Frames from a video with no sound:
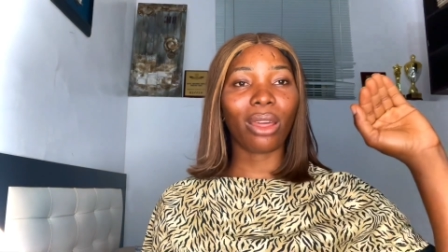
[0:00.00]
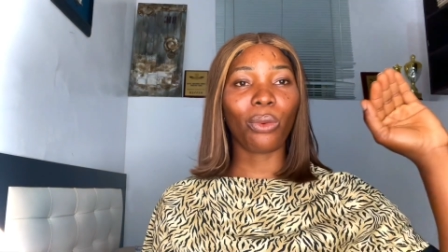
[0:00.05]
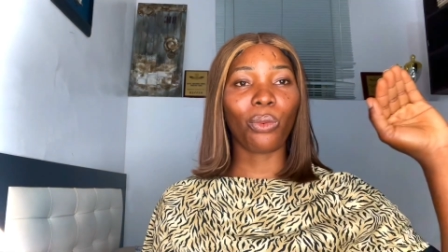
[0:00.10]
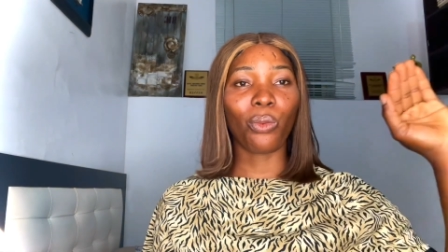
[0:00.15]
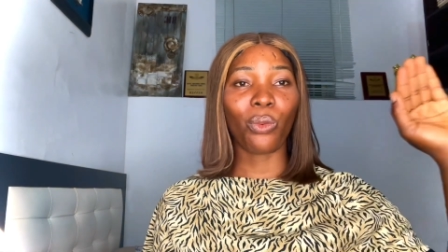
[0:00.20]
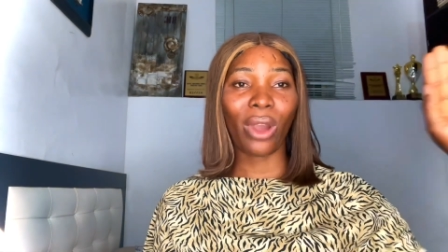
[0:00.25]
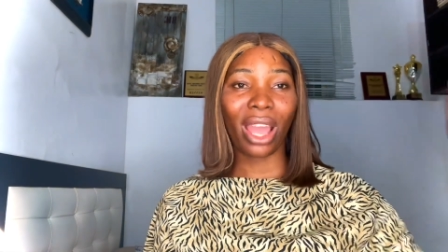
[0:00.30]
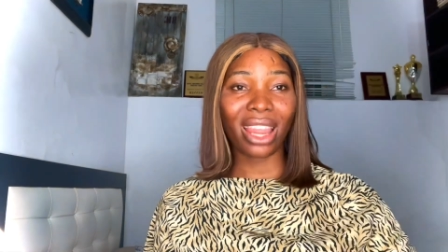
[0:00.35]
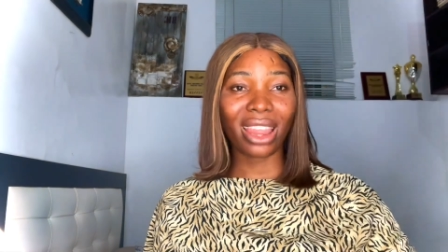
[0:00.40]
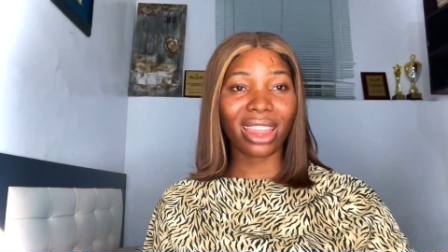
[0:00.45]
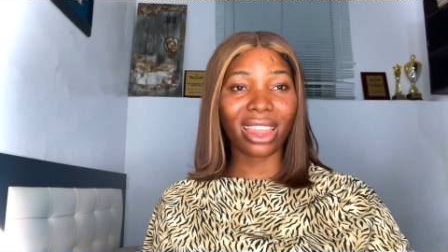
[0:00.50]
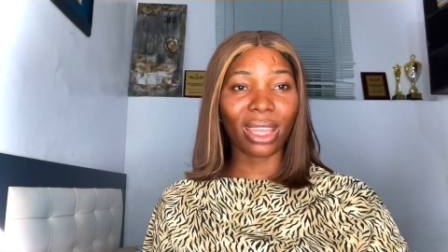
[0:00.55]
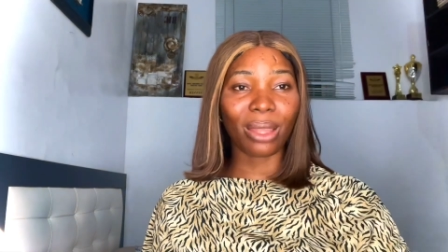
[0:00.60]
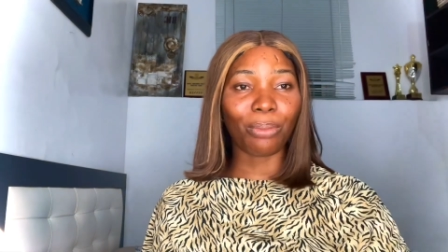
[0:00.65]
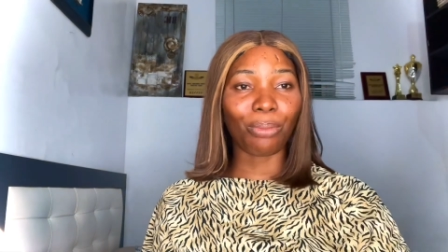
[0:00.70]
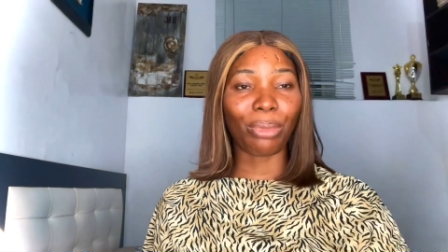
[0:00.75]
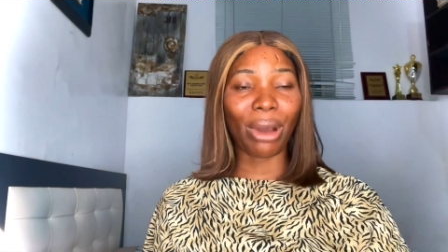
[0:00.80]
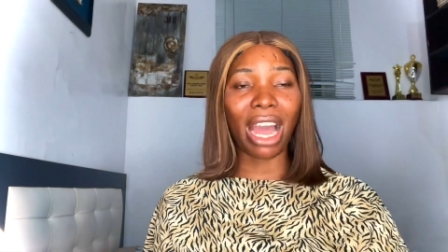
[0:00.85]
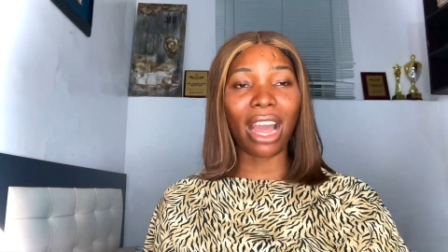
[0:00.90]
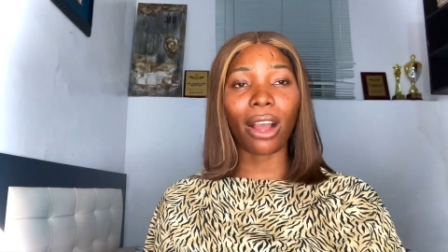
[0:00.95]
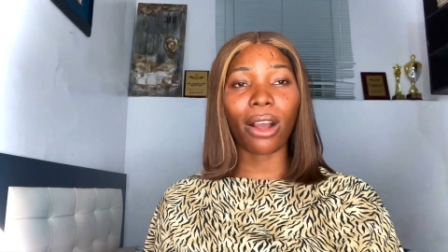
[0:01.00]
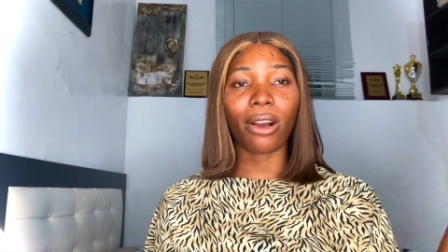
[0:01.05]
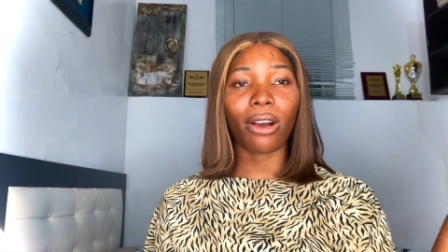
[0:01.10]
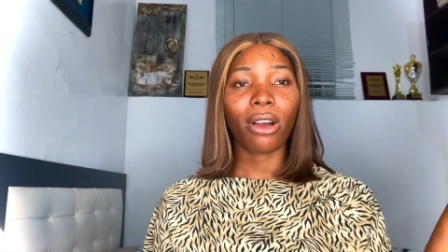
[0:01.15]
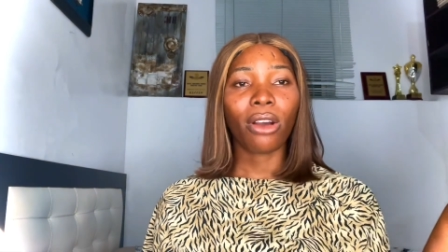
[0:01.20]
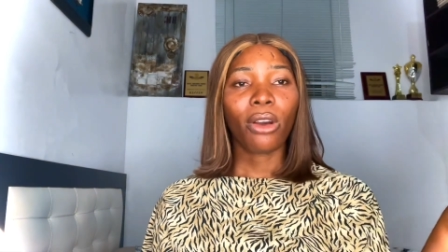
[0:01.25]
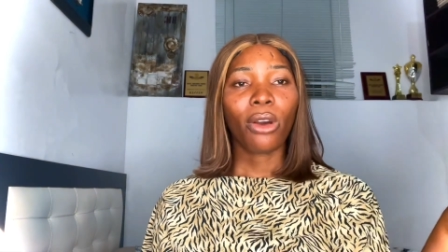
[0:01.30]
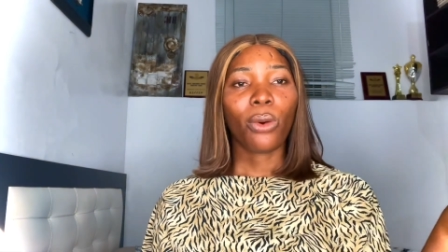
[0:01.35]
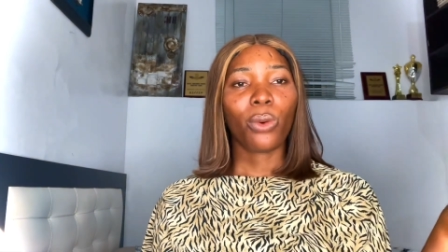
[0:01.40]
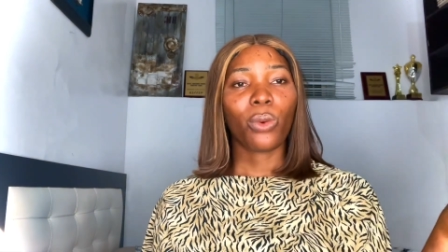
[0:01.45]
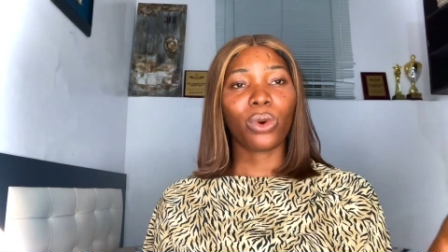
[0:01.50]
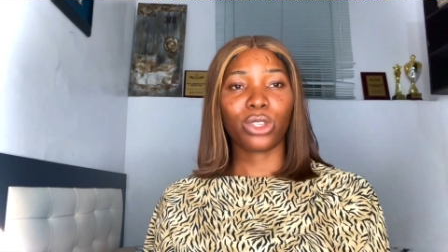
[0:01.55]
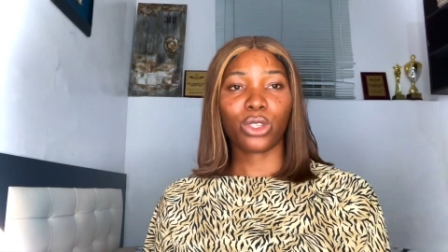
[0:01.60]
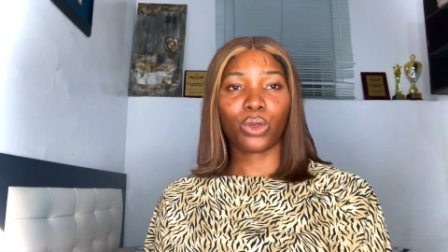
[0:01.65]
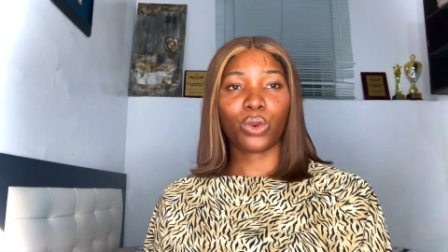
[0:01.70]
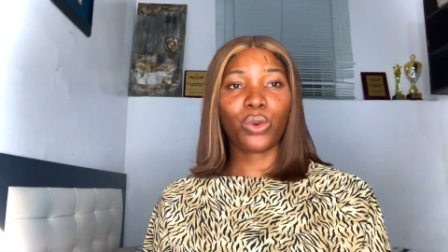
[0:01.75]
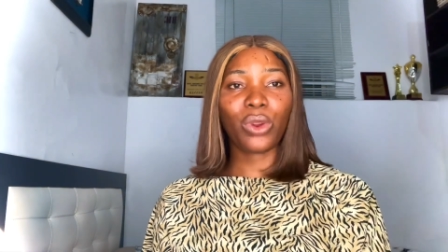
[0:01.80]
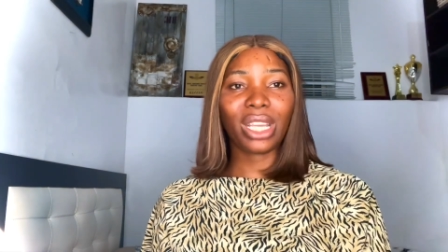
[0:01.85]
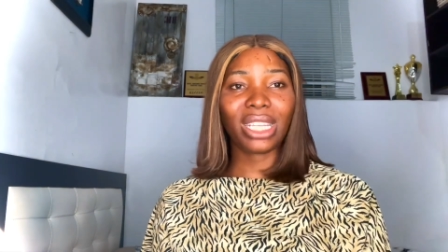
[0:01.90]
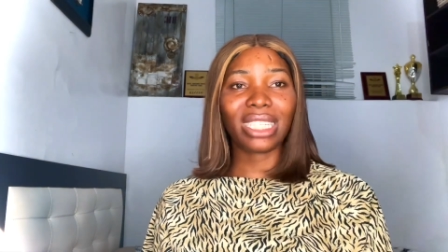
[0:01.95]
when the bank
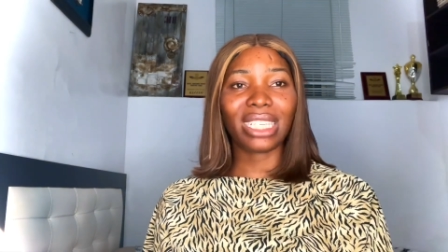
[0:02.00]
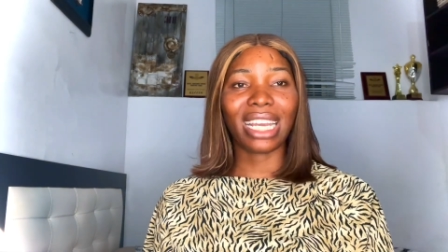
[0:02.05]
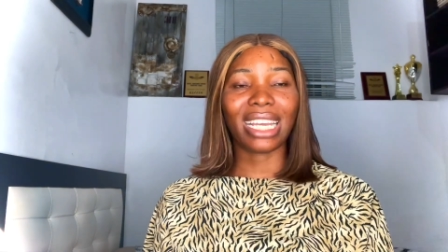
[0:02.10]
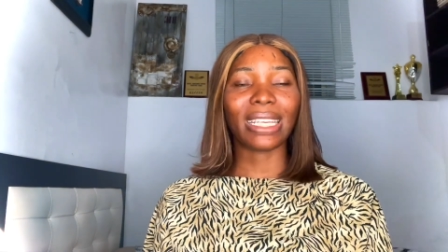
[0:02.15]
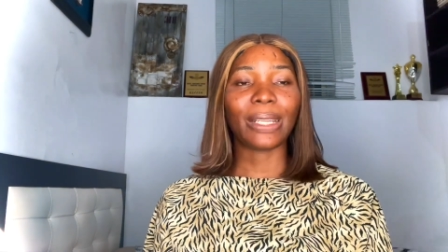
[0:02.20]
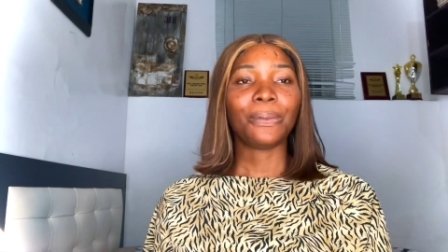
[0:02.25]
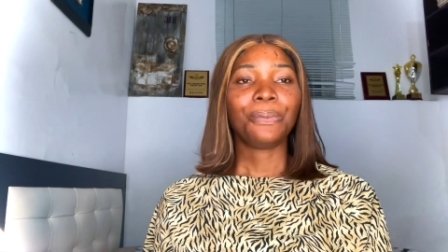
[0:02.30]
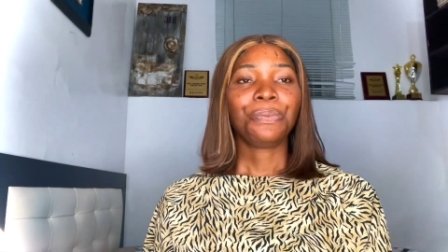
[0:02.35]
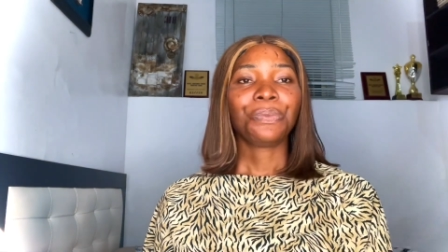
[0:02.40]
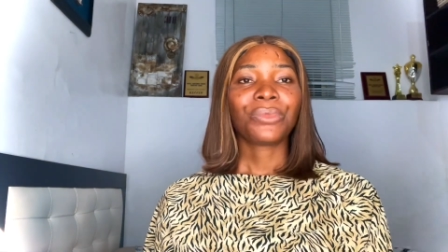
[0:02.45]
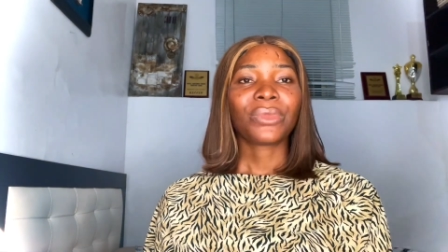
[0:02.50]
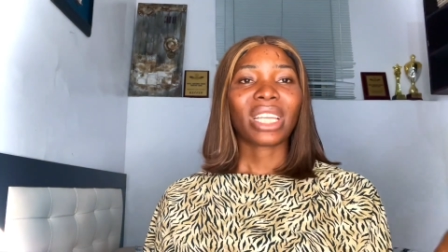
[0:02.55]
was created.